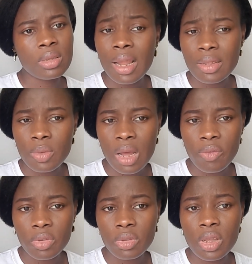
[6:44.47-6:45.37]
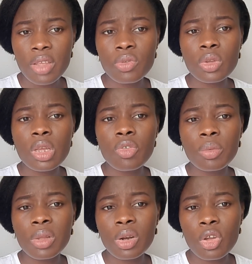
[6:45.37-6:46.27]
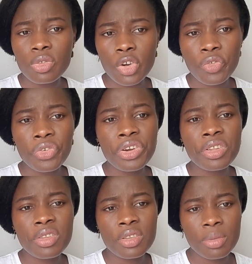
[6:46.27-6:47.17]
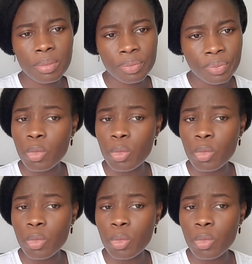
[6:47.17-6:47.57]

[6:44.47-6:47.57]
The last we have for today is to give up the loss of criticism.